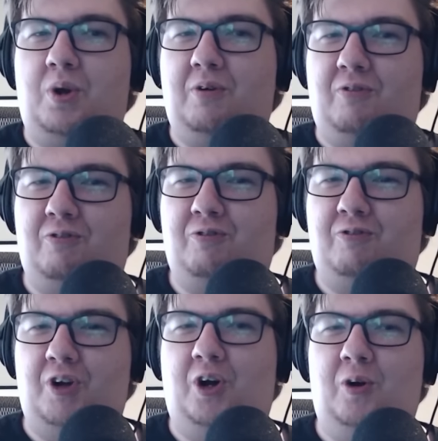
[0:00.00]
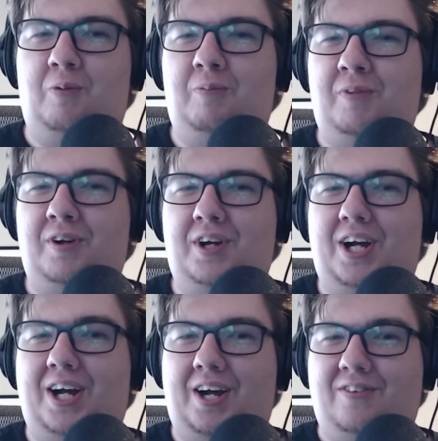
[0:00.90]
Could film
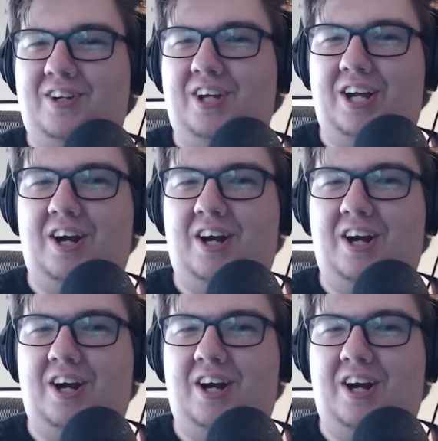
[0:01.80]
a DA